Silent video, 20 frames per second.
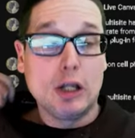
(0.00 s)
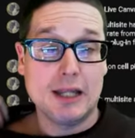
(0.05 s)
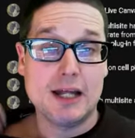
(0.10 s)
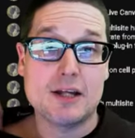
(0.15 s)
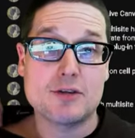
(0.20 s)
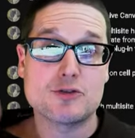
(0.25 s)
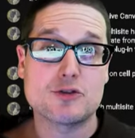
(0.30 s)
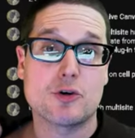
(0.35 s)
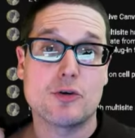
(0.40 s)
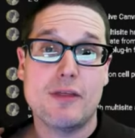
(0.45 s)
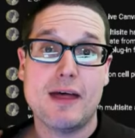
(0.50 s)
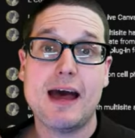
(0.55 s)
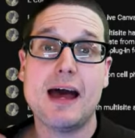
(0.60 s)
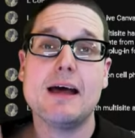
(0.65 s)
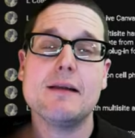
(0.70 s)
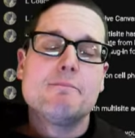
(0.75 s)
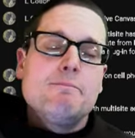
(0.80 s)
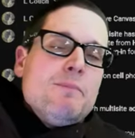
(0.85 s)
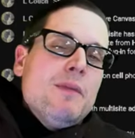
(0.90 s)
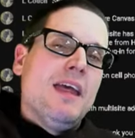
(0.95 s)
answer that.
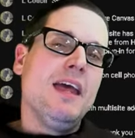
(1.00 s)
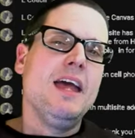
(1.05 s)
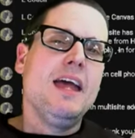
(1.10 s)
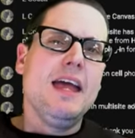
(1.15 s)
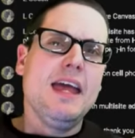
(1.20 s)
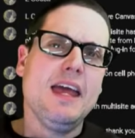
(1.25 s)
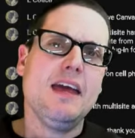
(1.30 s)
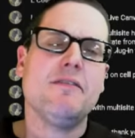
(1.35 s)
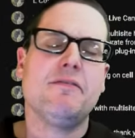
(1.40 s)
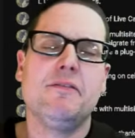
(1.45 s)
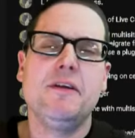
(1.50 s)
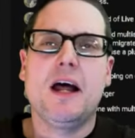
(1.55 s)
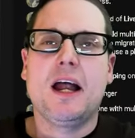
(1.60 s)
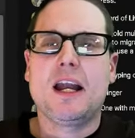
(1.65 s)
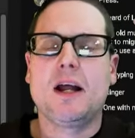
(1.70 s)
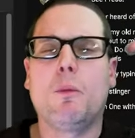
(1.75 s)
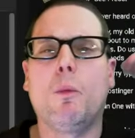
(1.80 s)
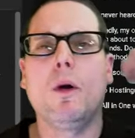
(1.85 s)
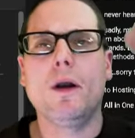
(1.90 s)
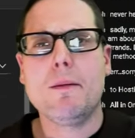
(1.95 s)
If not, I
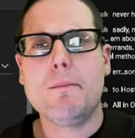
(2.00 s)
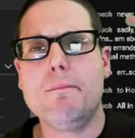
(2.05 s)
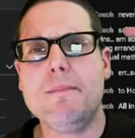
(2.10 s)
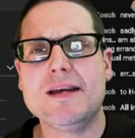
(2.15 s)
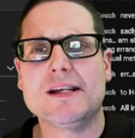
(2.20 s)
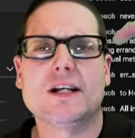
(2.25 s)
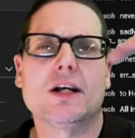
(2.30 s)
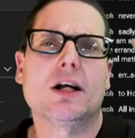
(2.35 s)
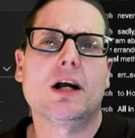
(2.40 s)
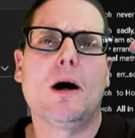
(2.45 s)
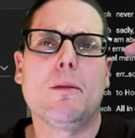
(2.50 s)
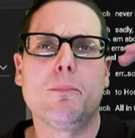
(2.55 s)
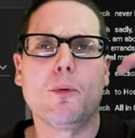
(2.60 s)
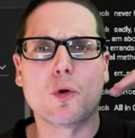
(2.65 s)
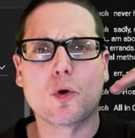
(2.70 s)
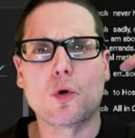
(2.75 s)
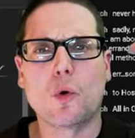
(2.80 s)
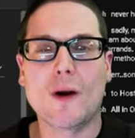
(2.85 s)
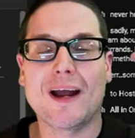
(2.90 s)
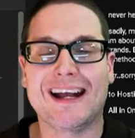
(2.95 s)
want to make a couple
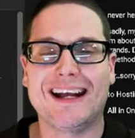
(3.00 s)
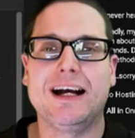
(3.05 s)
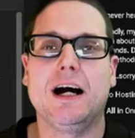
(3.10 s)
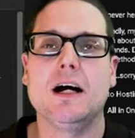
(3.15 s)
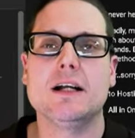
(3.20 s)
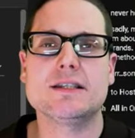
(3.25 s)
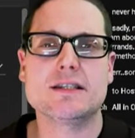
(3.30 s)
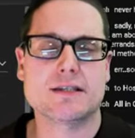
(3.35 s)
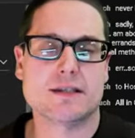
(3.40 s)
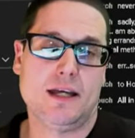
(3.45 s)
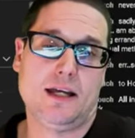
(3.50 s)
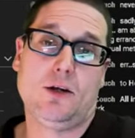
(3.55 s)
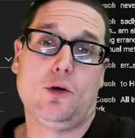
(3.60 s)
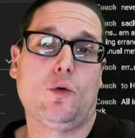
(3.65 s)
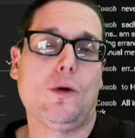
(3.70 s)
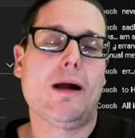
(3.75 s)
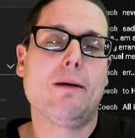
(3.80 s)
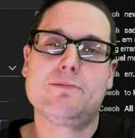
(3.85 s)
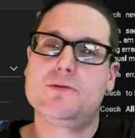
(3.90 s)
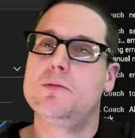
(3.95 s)
quick cuts, like
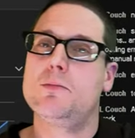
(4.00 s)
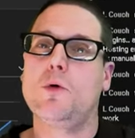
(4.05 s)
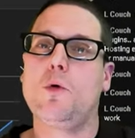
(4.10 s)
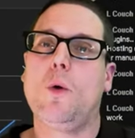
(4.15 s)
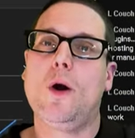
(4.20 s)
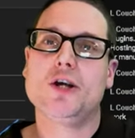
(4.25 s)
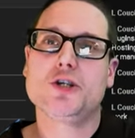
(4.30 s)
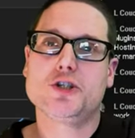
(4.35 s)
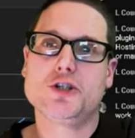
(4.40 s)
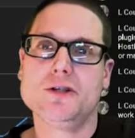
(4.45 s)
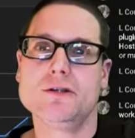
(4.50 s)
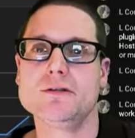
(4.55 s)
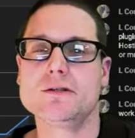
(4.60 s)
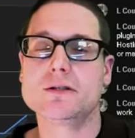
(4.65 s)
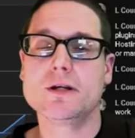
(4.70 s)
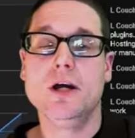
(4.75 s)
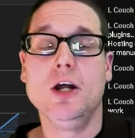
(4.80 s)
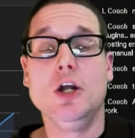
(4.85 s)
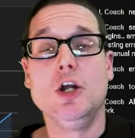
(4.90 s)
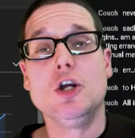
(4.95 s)
grab some questions.
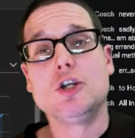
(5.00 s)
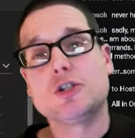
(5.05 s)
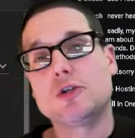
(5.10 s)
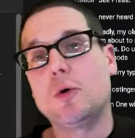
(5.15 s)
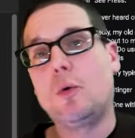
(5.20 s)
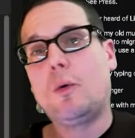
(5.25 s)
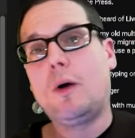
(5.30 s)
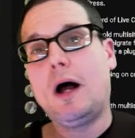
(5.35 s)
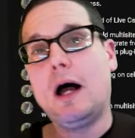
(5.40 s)
So